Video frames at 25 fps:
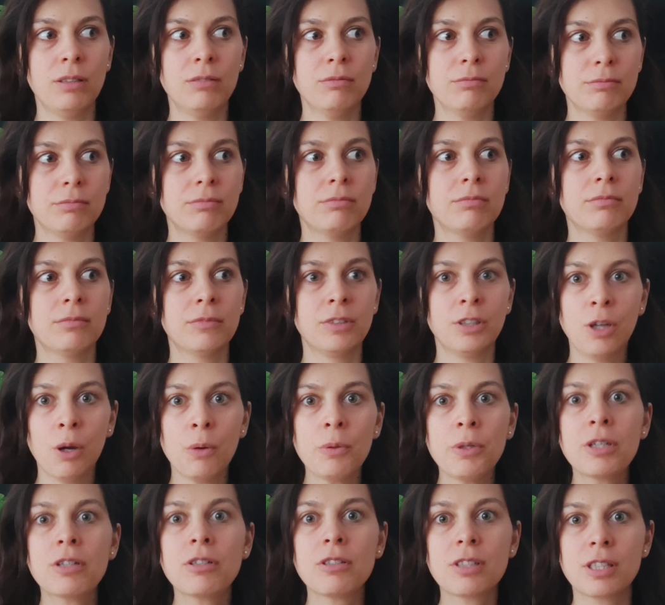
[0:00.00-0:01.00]
well,
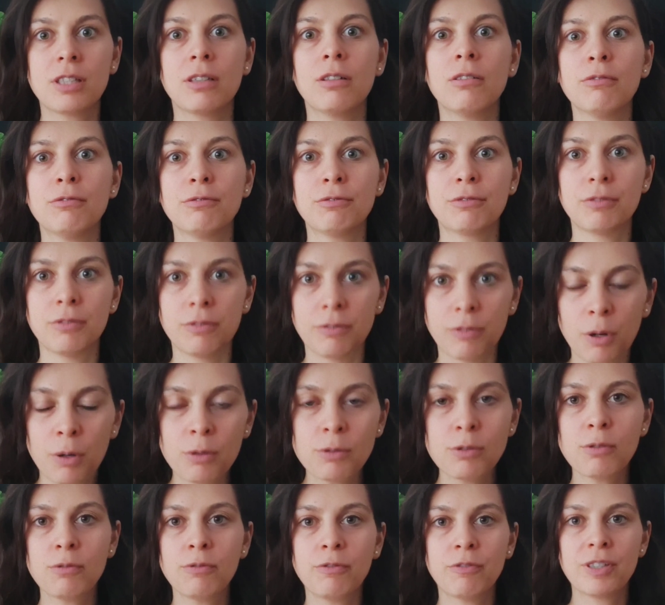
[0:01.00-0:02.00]
know yourself
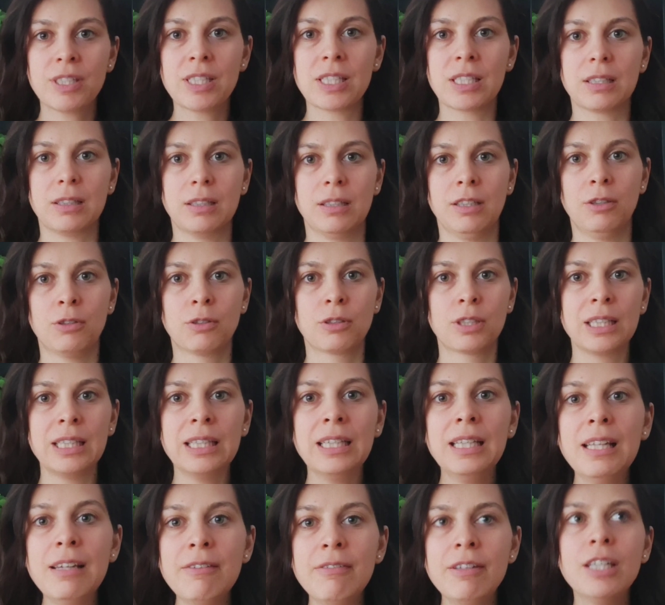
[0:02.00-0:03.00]
also physically. You're
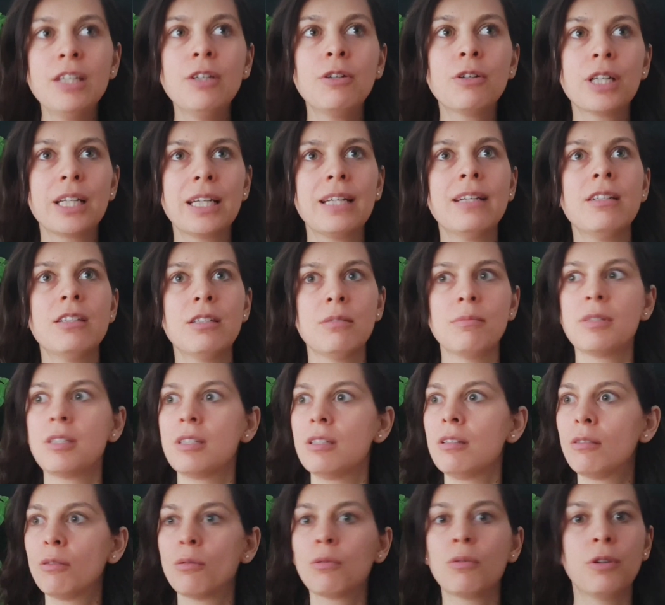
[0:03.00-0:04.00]
living your
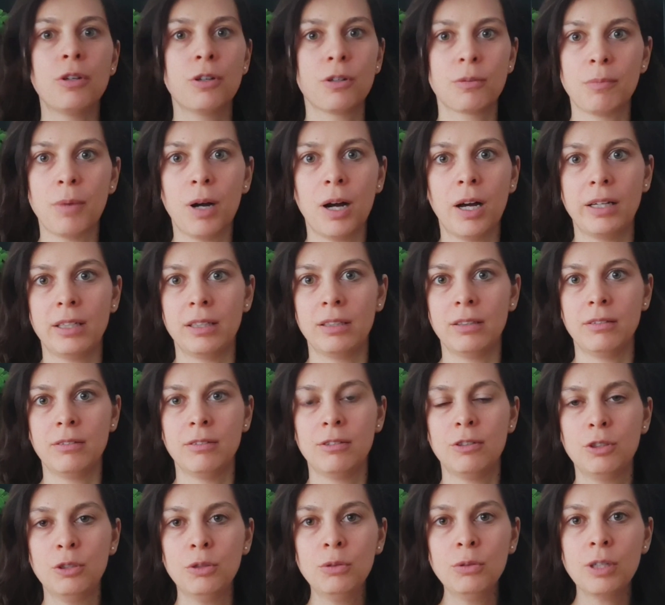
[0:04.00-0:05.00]
intimacy through your body.
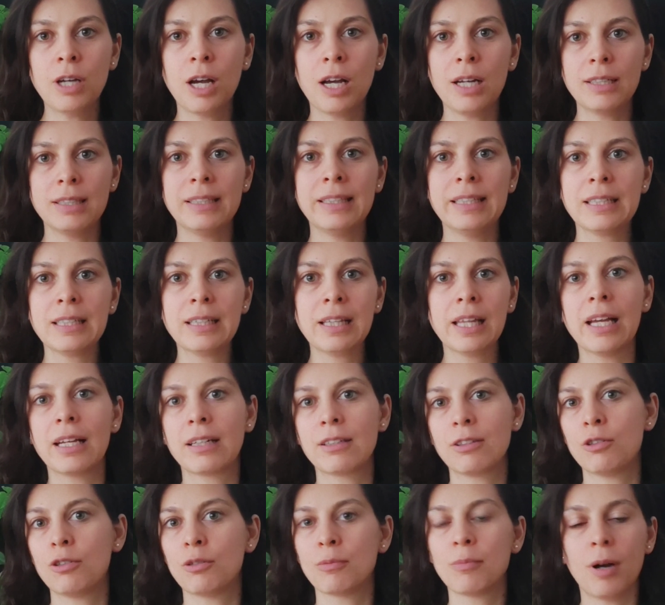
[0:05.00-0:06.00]
Do not
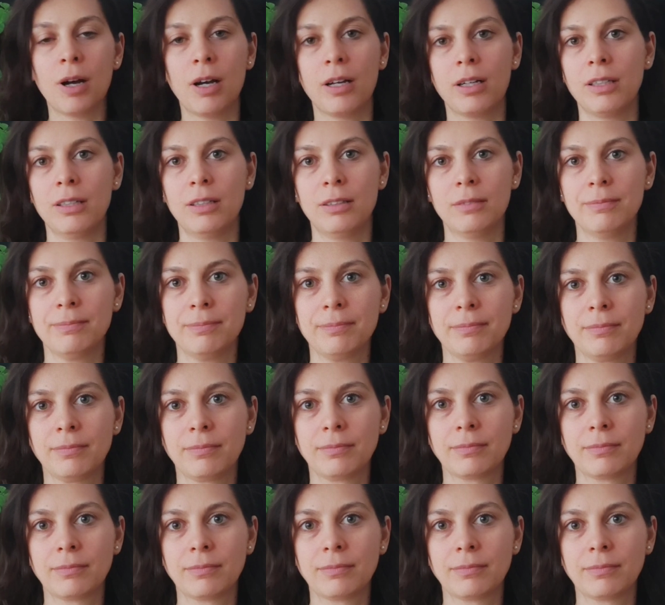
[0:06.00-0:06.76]
neglect your body.